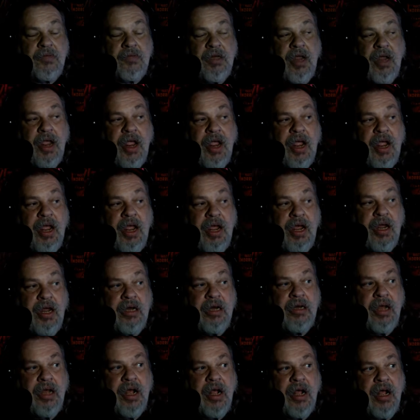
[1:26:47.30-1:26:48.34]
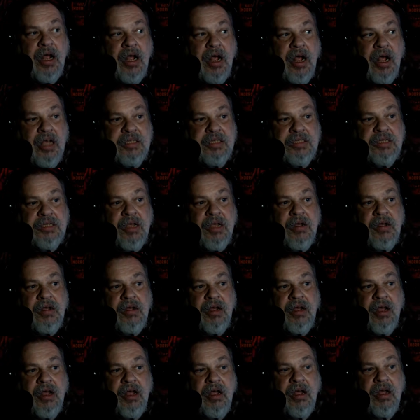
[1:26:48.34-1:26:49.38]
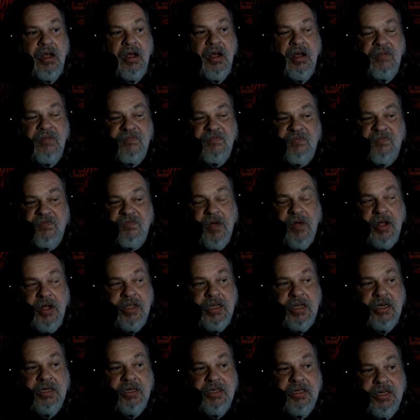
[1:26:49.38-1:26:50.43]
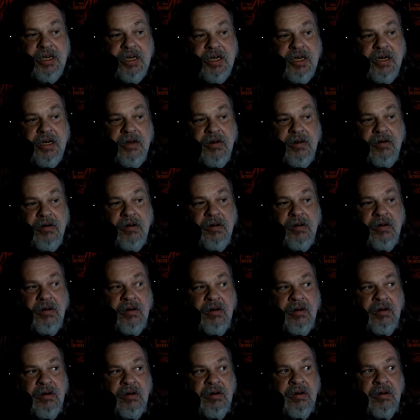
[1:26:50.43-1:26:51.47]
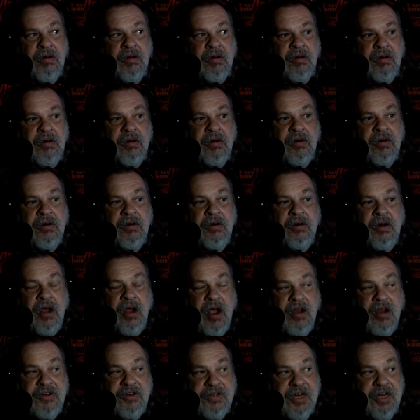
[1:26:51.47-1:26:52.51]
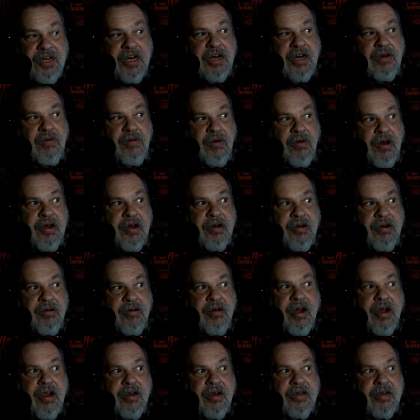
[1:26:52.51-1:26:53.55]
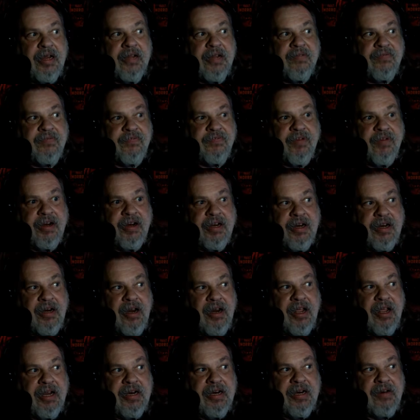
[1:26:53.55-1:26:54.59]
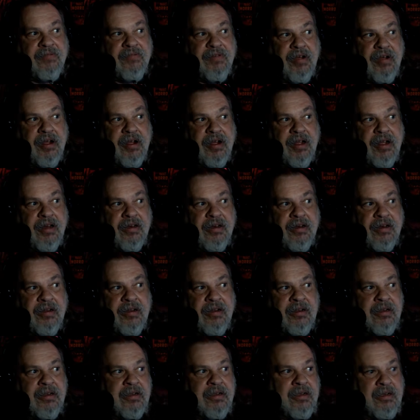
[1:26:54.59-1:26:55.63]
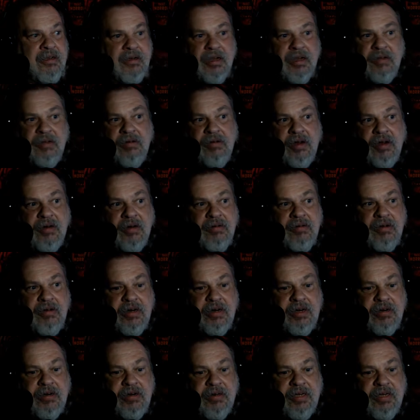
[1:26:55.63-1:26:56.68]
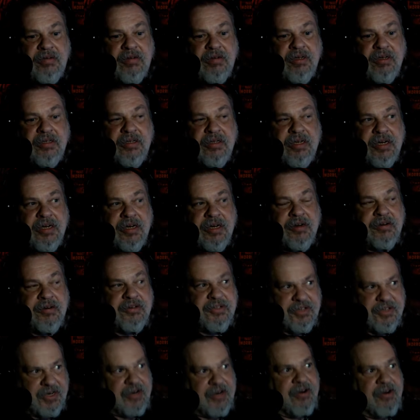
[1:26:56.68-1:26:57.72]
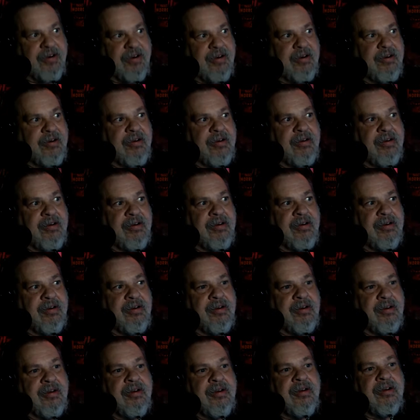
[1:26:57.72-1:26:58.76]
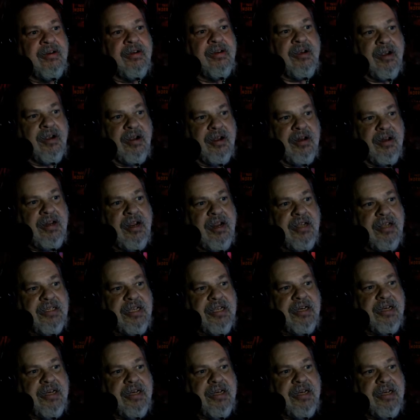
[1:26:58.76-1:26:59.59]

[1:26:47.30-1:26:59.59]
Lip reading: And I saw a fucking deer. A deer running around at freaking Lake Lavon. Like, what are you doing here, deer? And then I said,